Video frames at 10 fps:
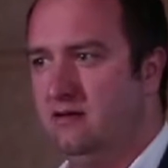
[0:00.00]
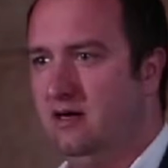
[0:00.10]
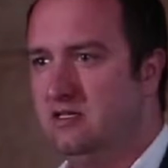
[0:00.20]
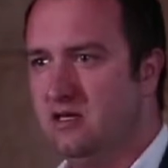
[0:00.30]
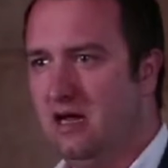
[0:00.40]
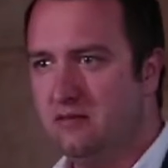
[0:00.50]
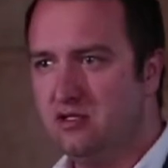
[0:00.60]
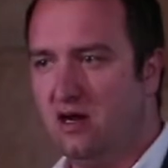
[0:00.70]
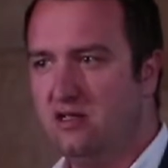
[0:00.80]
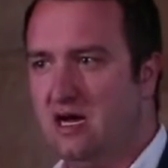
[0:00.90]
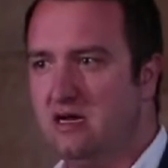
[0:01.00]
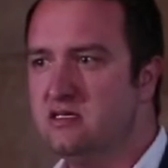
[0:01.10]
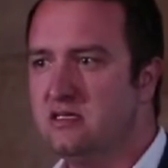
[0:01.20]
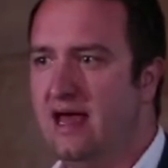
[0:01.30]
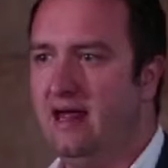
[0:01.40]
Right? So now I'm starting to
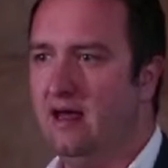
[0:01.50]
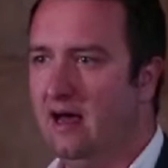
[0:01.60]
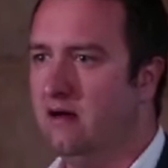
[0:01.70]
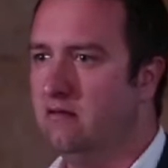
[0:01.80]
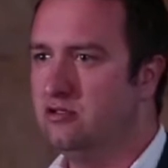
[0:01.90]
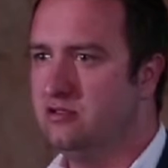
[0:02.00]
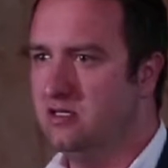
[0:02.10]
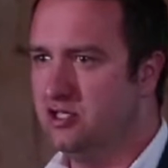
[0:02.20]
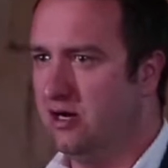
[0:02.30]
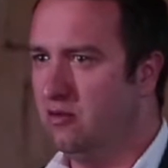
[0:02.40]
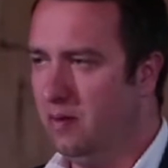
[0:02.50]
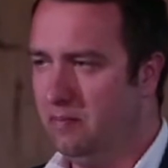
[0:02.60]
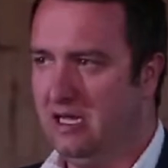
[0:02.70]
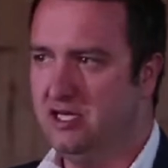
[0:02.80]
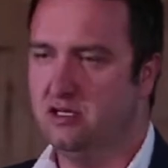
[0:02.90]
understand how the general
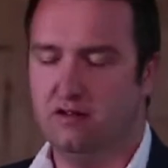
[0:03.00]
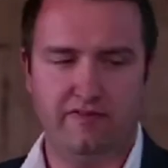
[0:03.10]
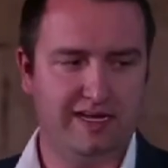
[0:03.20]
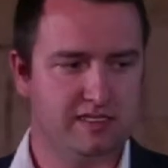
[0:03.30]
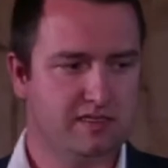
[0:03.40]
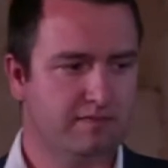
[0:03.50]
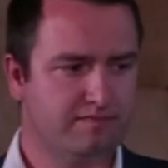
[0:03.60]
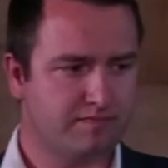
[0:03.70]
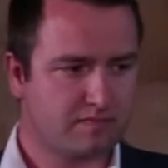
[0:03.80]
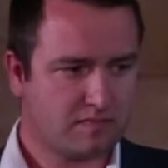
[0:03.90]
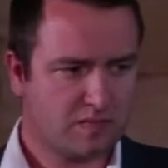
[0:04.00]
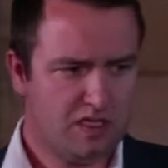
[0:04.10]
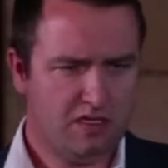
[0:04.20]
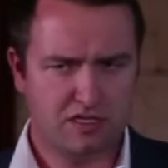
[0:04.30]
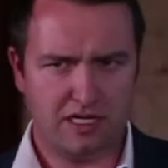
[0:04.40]
population invests.
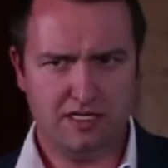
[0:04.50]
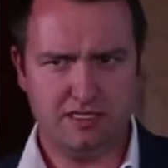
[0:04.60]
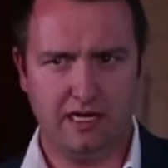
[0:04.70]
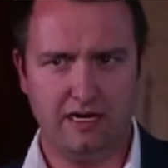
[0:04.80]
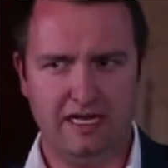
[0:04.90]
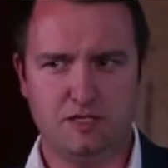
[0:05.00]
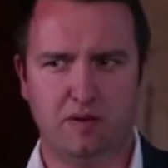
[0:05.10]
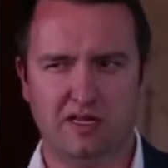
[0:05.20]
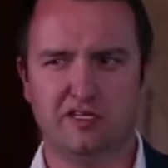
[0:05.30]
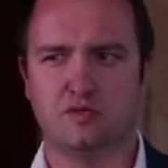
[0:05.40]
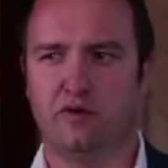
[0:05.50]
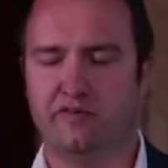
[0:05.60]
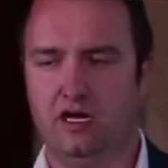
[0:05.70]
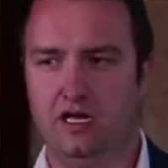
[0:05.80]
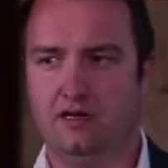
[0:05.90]
So I decided, let's build this
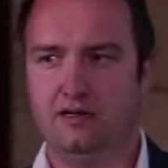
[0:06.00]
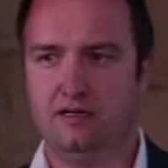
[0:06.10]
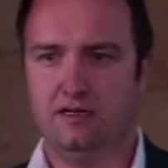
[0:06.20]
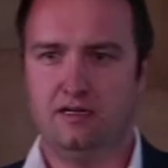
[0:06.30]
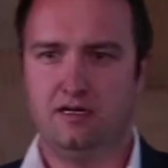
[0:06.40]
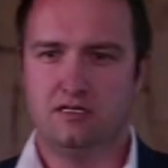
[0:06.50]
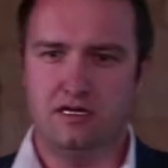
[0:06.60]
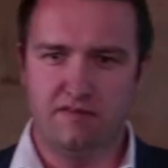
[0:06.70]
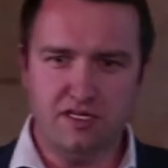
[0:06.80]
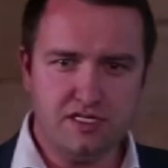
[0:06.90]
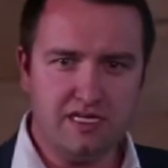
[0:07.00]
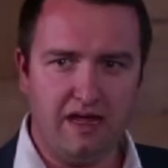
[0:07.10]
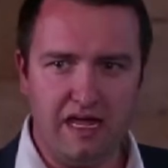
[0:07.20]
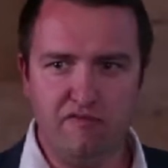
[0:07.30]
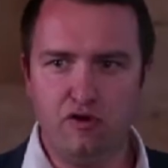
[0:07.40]
portfolio. So if this is
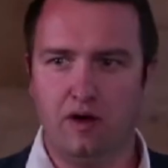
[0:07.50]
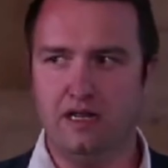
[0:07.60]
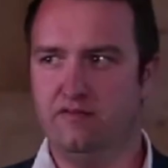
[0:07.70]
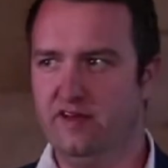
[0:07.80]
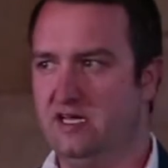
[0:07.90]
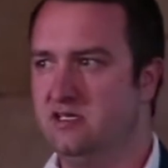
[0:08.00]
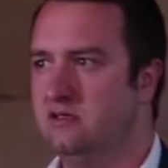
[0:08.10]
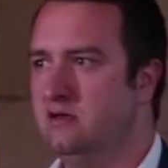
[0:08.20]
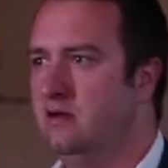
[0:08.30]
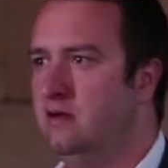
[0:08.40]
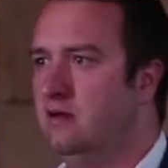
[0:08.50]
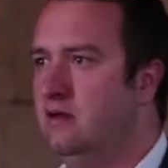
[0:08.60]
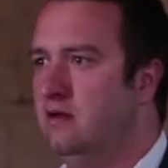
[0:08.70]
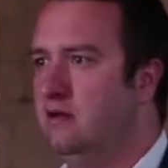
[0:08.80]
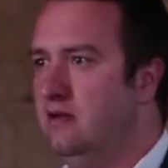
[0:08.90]
how everyone invests,
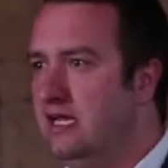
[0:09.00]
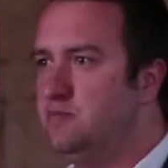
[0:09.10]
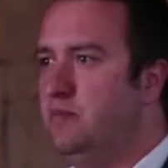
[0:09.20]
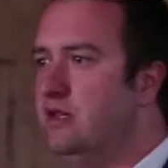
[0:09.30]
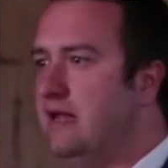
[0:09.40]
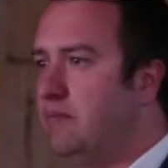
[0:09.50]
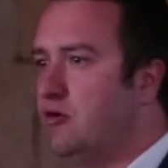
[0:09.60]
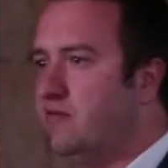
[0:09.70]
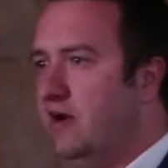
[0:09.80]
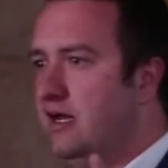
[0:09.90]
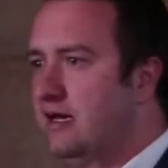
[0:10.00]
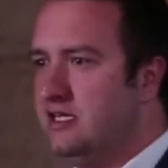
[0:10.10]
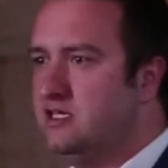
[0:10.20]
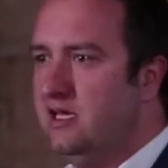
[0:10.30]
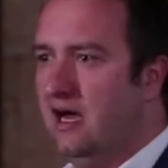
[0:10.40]
let's build that portfolio and
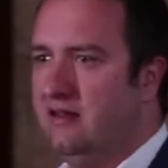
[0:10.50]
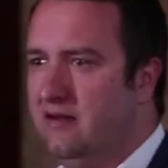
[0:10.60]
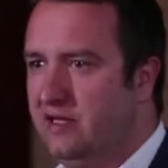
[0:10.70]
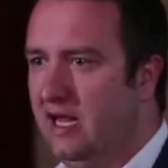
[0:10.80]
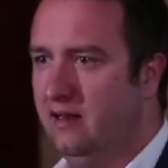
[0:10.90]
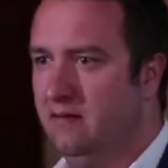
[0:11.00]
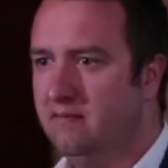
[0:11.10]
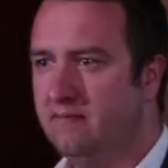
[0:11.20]
let's see how they've done.